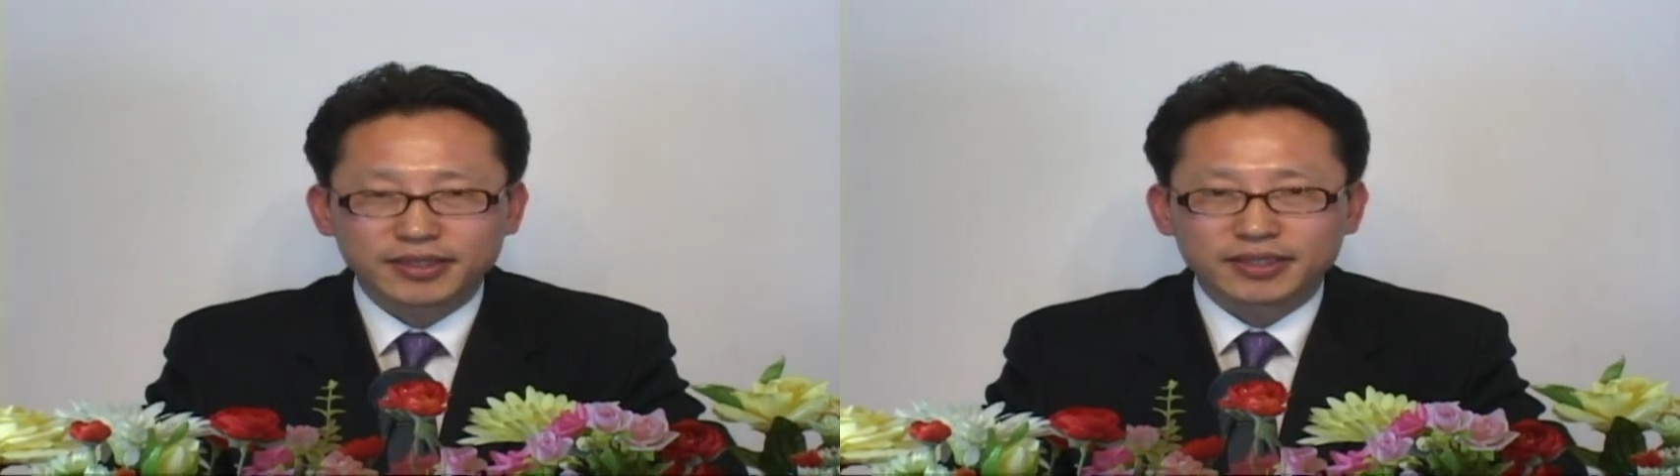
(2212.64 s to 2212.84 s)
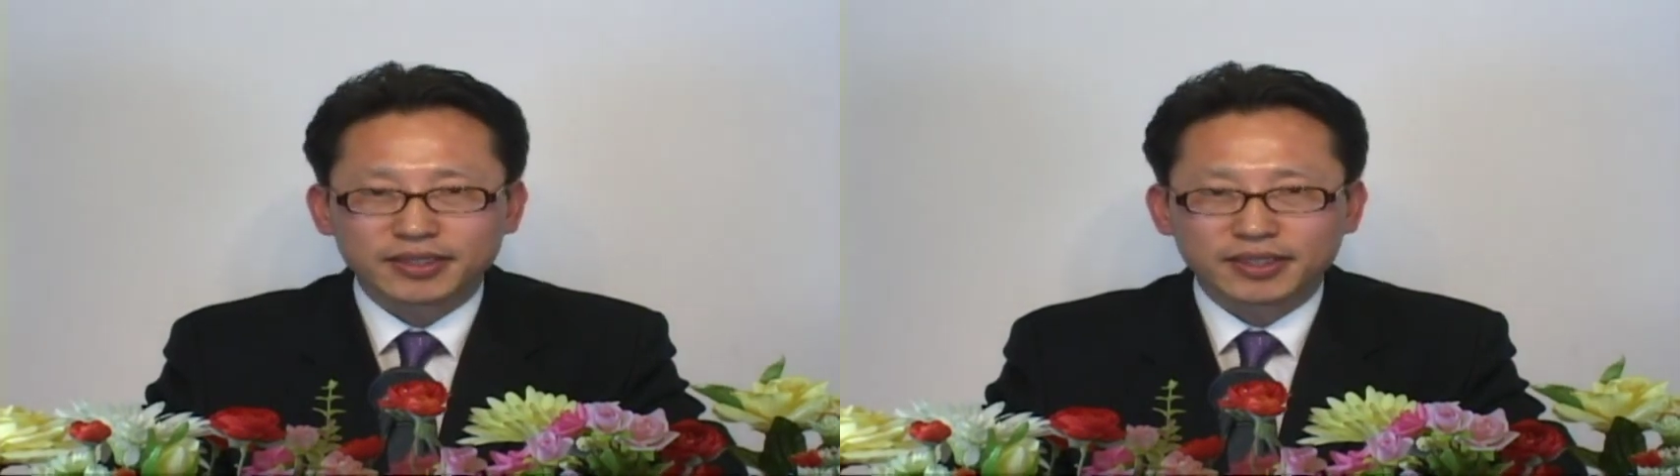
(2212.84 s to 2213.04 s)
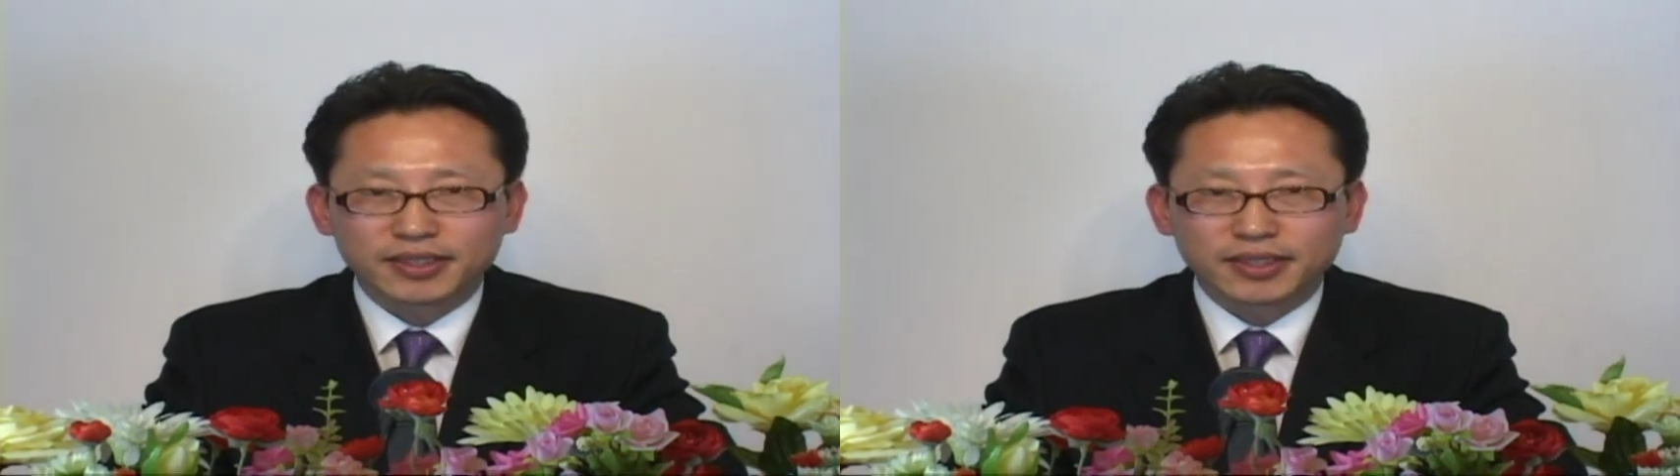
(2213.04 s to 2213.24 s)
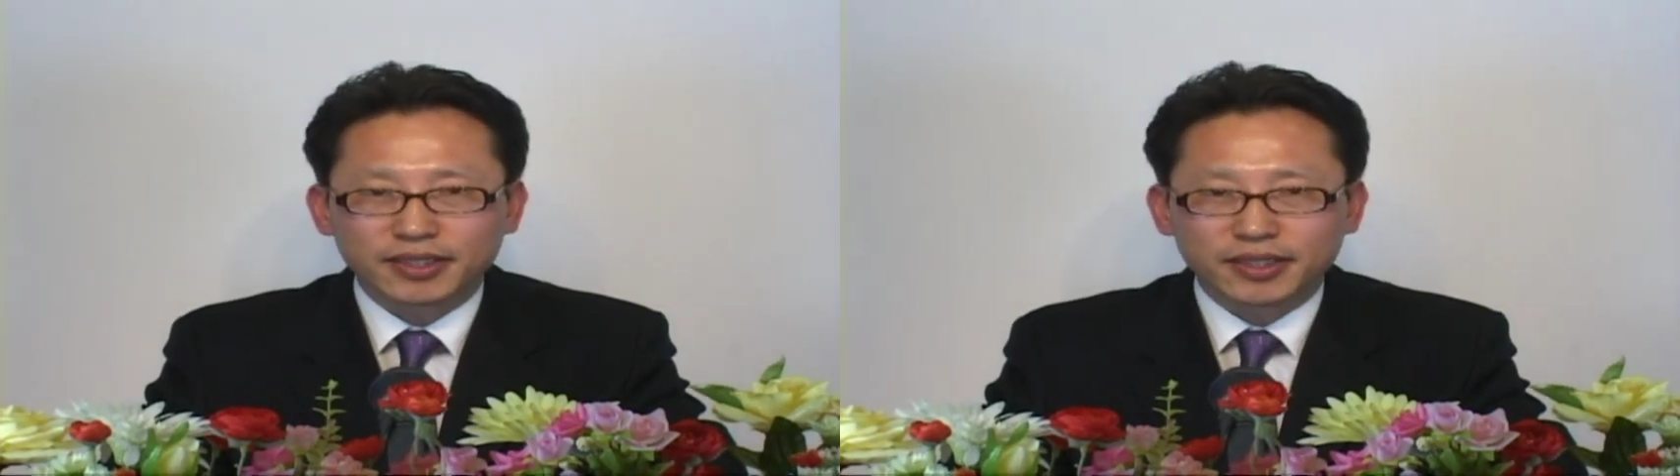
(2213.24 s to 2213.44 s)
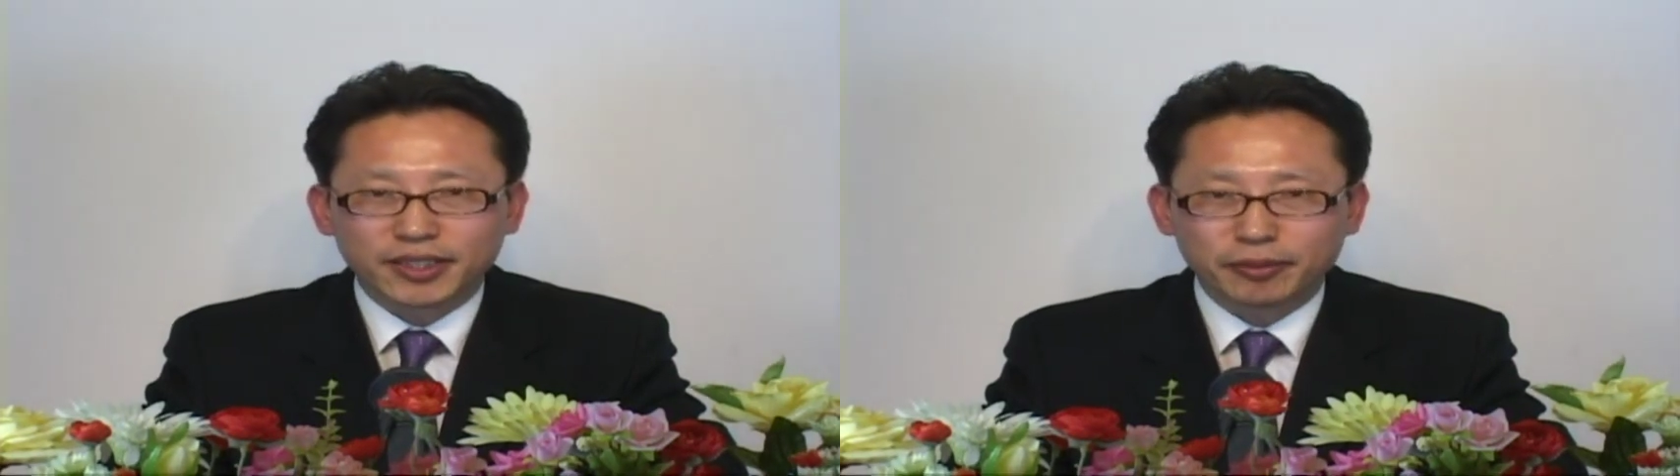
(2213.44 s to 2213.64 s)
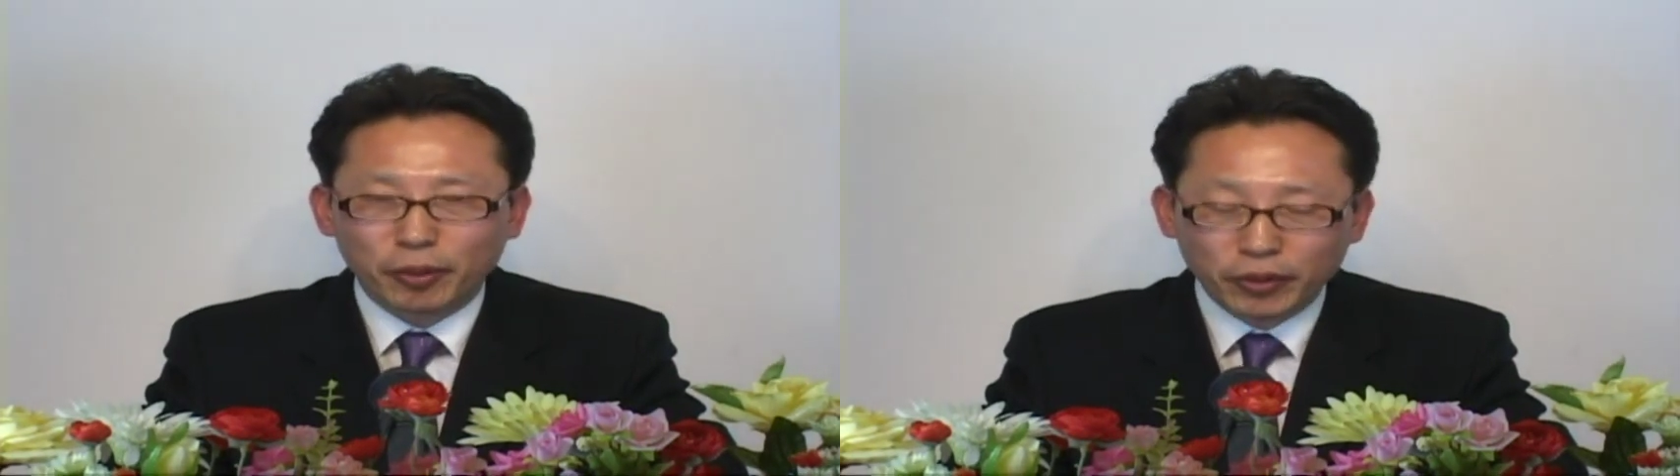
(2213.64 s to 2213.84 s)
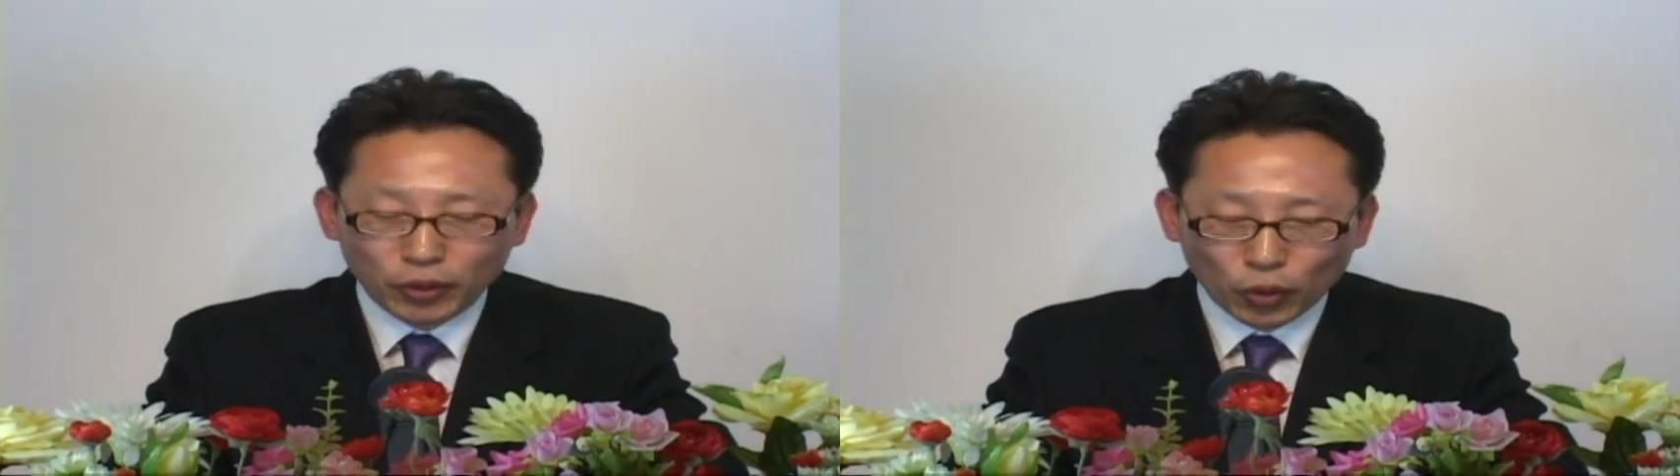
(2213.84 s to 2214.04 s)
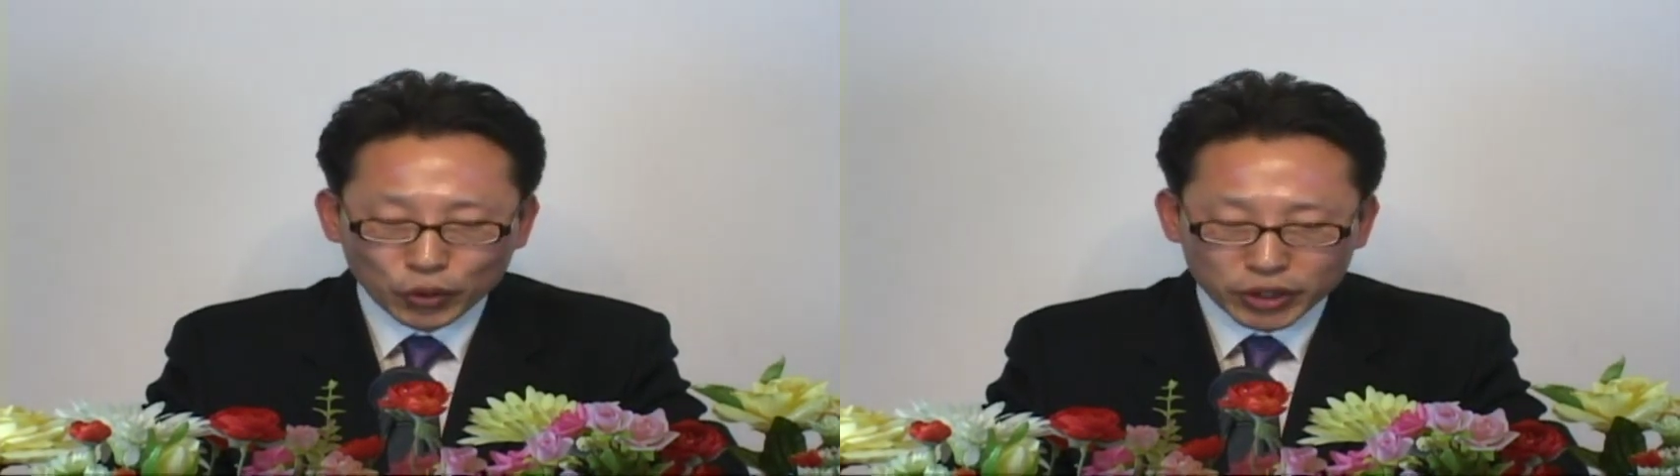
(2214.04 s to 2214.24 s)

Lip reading: Hence, they